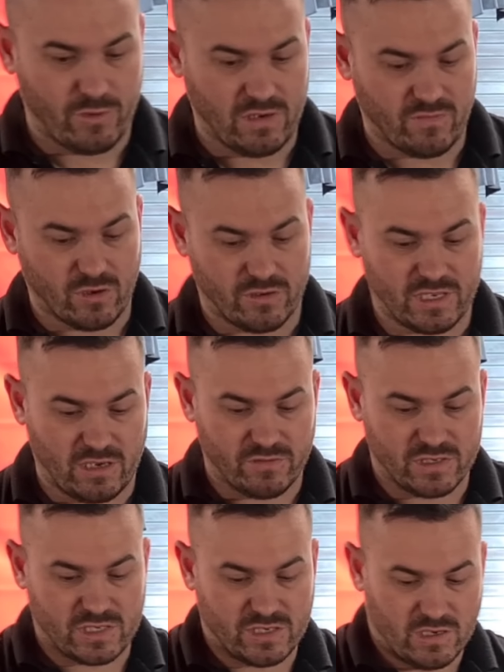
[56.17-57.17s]
we've gone
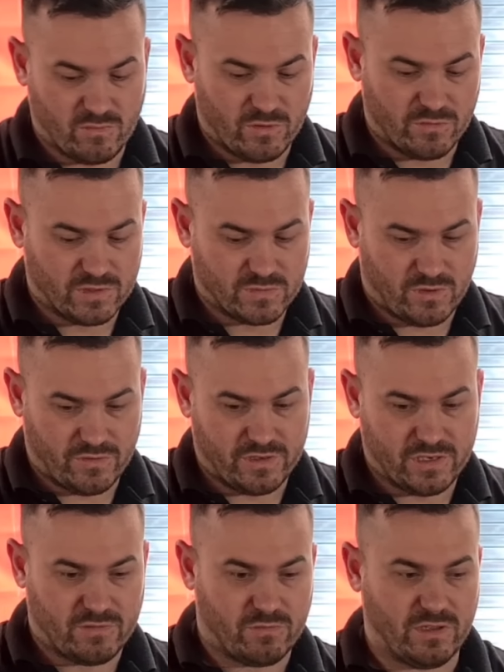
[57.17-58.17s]
down the same route as what they
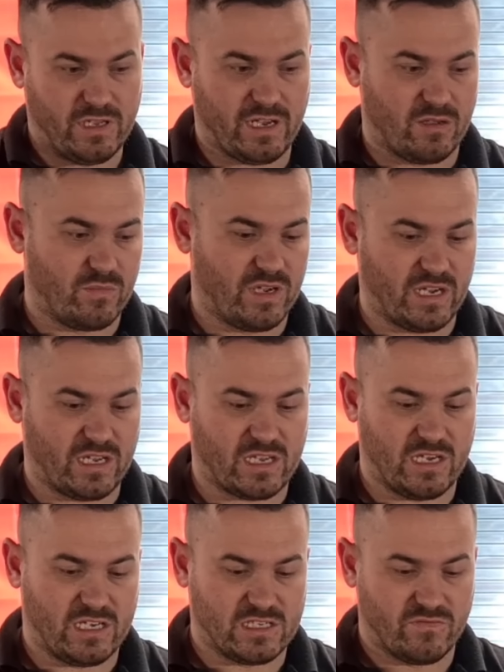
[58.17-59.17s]
did with the Eggenberger
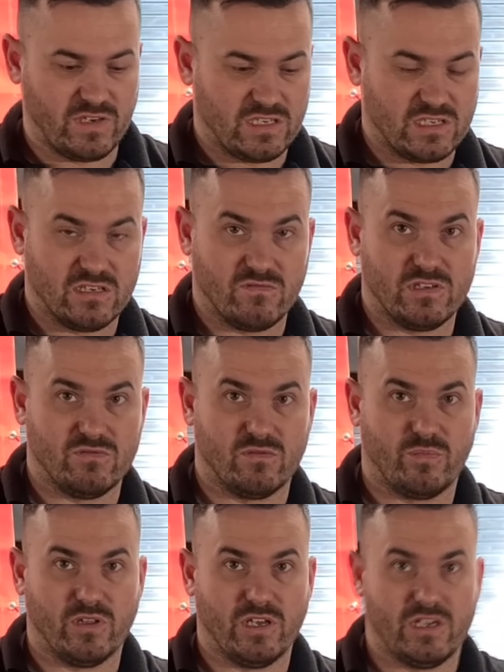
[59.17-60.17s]
cars of each
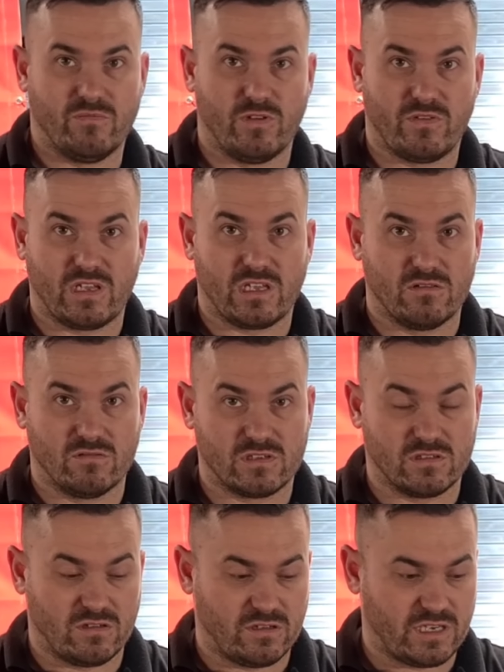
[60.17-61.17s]
individual plate, and we think it
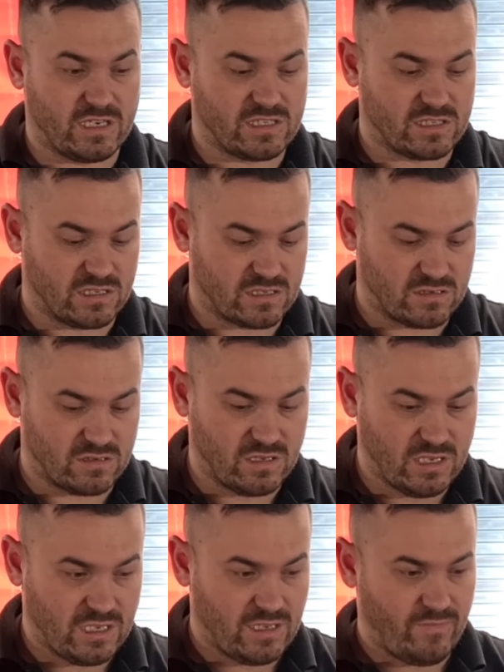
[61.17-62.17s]
looks a lot nicer. So